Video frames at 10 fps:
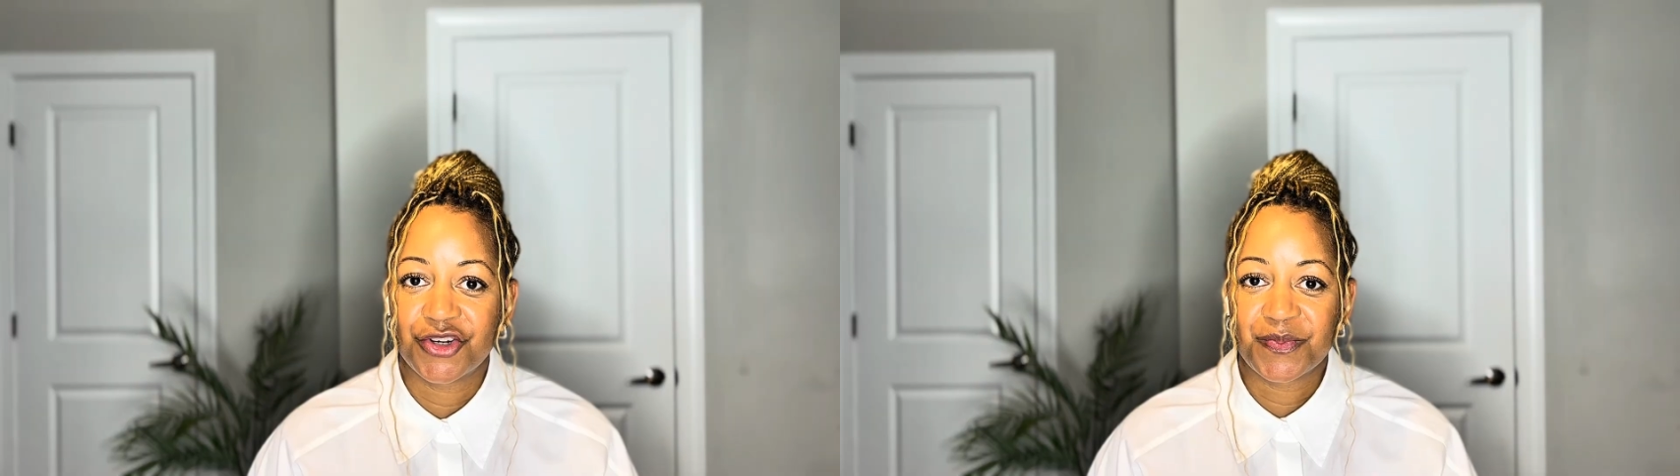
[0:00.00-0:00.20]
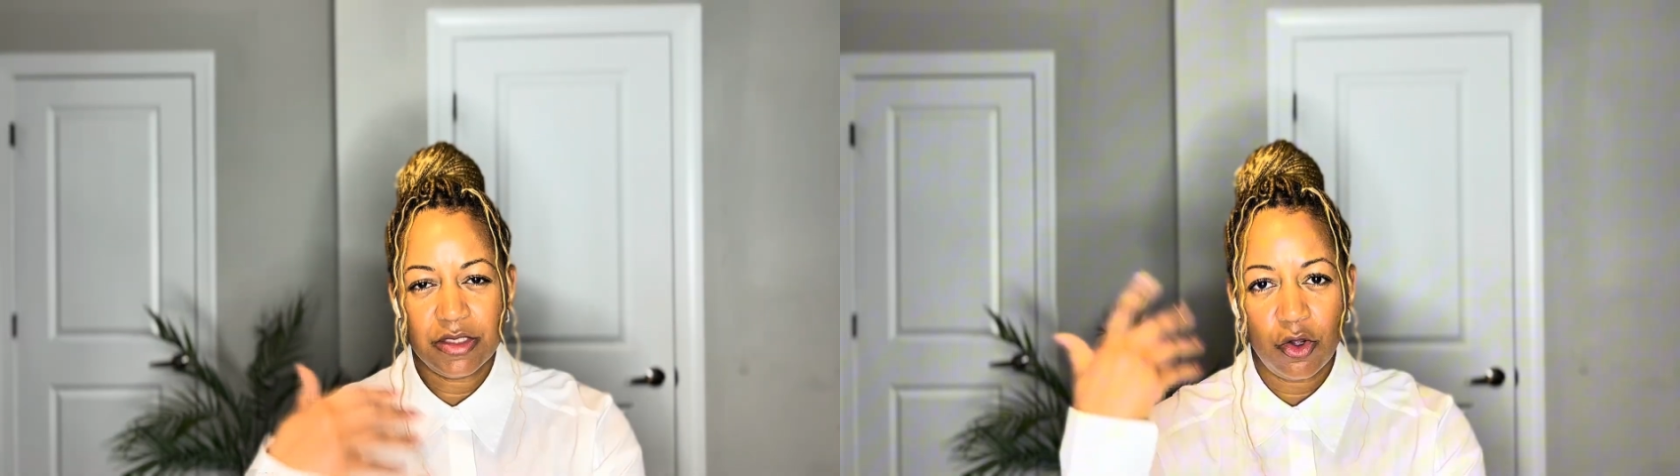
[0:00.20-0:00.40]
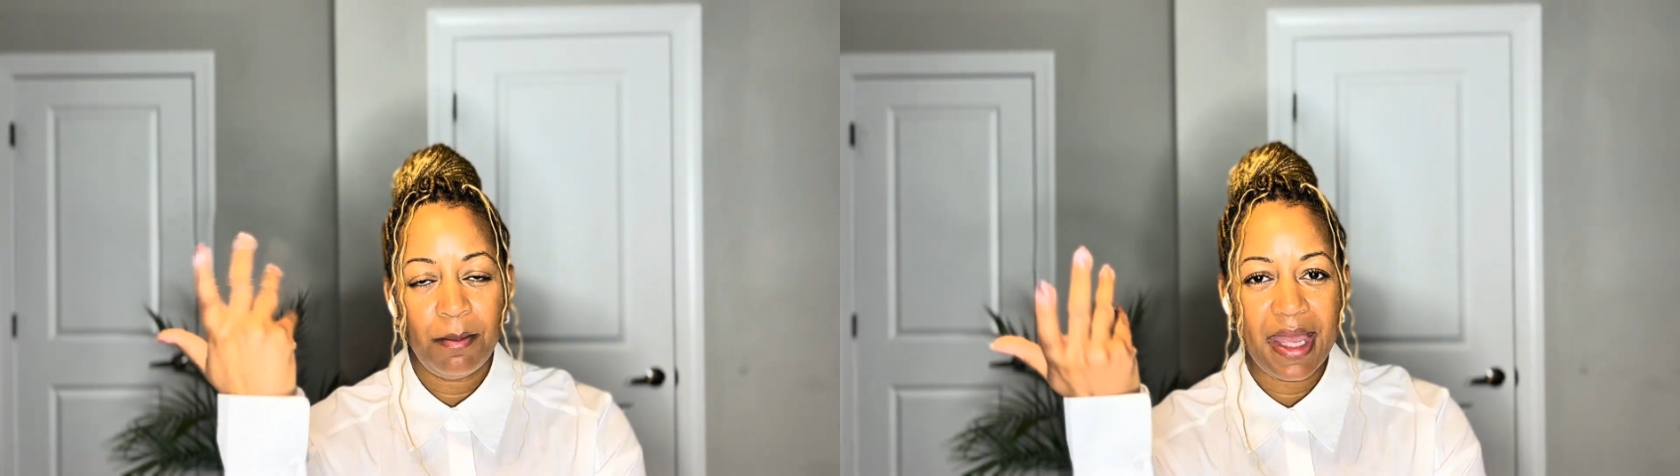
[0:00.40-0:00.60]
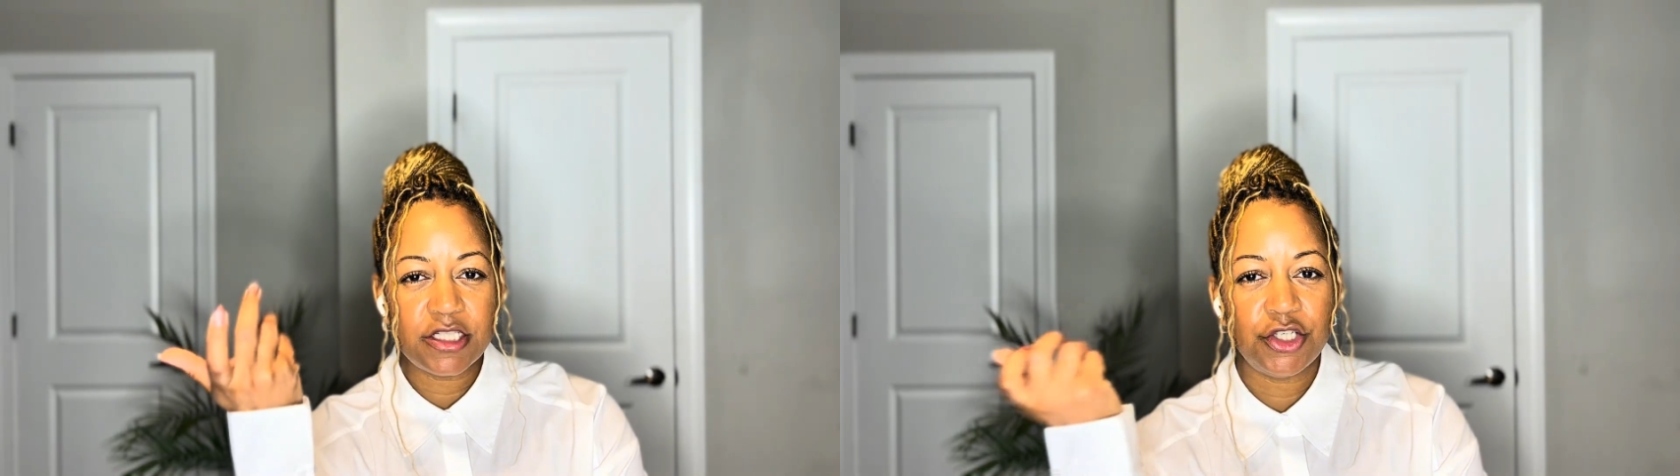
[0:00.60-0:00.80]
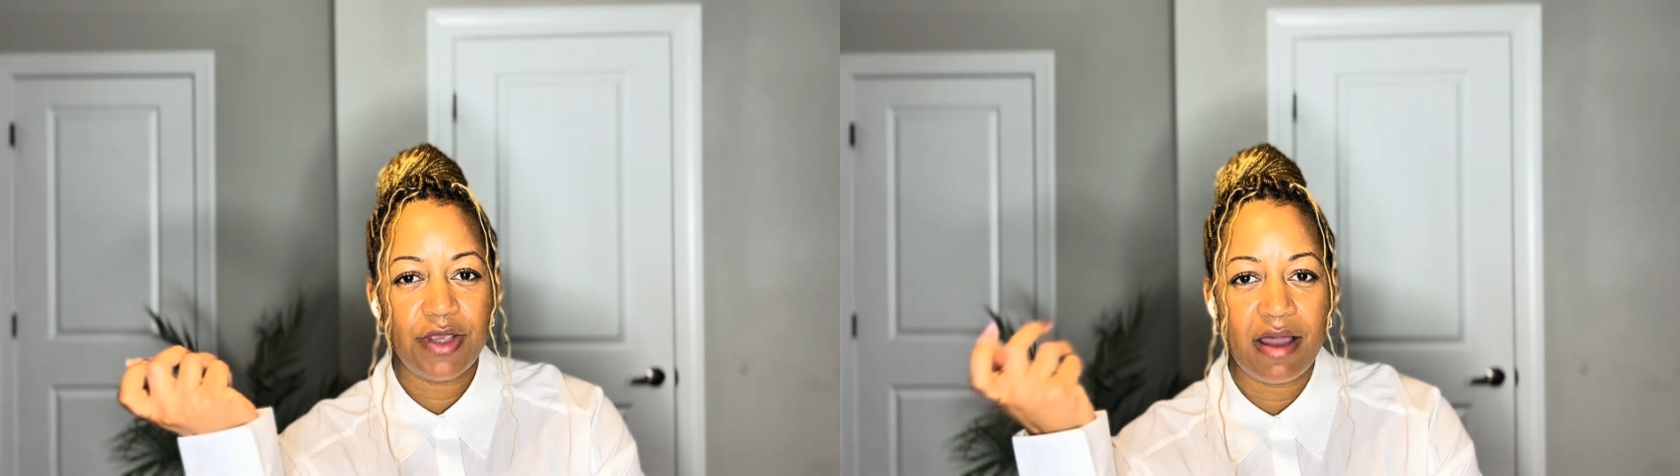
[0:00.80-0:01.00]
So
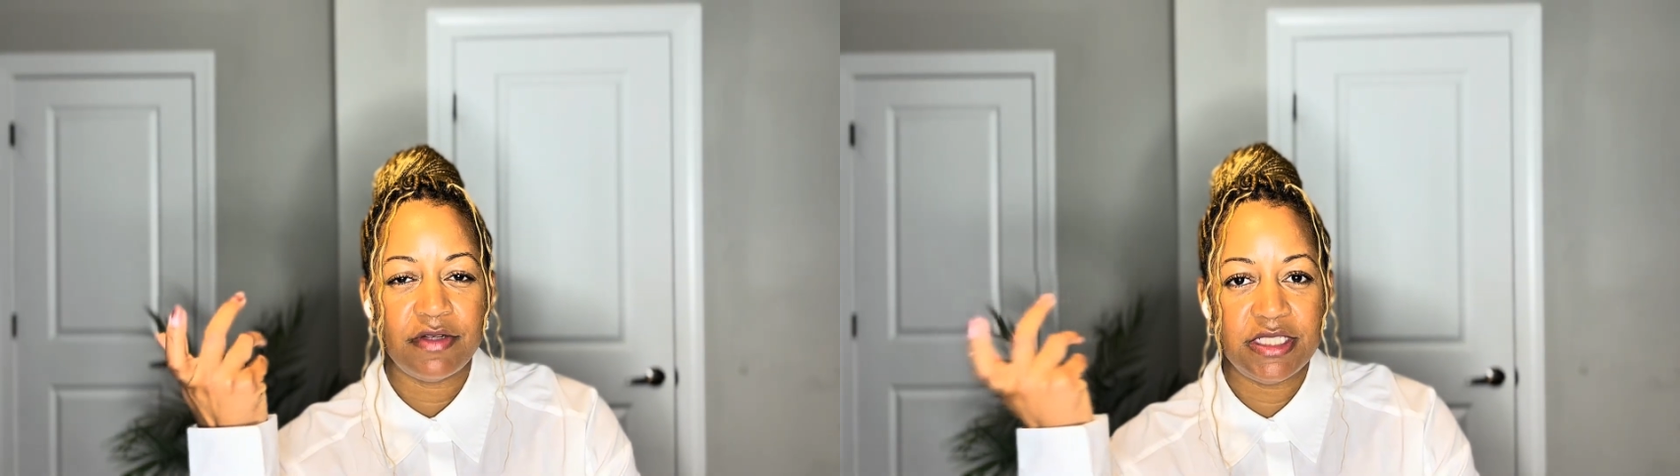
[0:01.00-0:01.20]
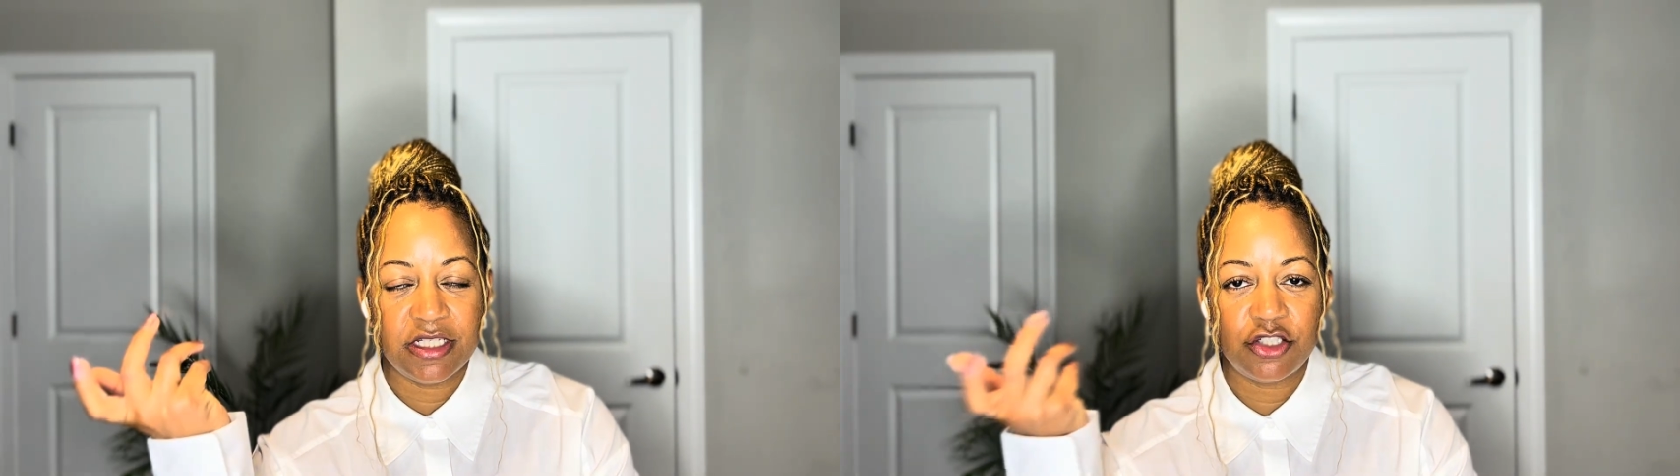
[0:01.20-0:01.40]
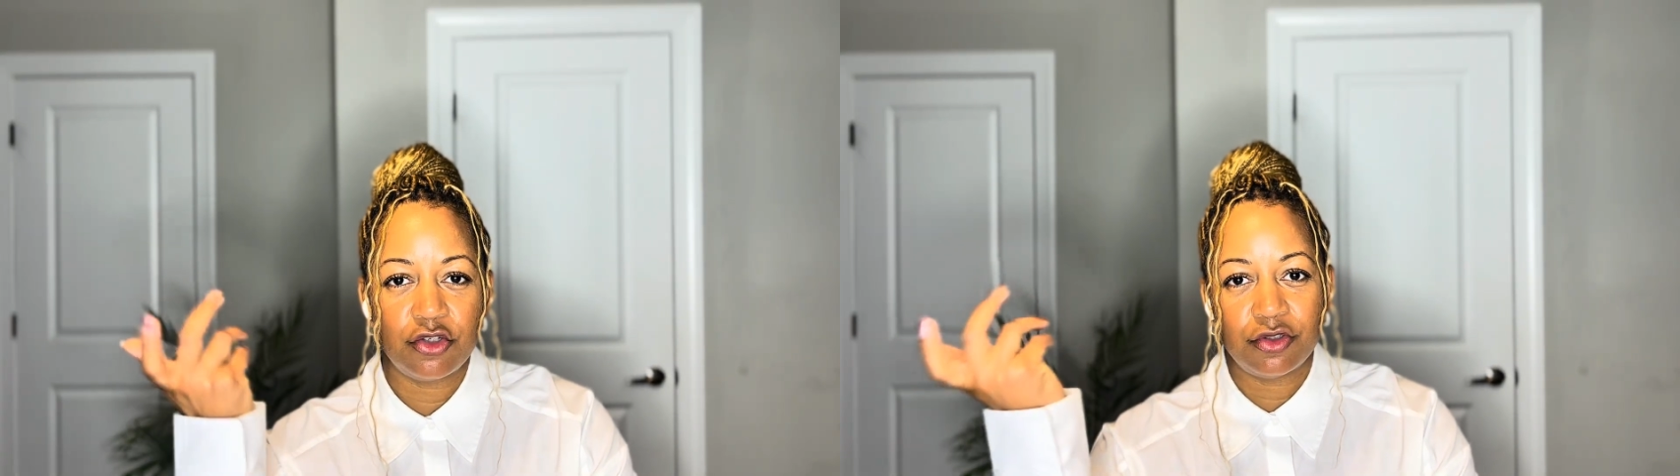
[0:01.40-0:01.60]
imagine you have a digital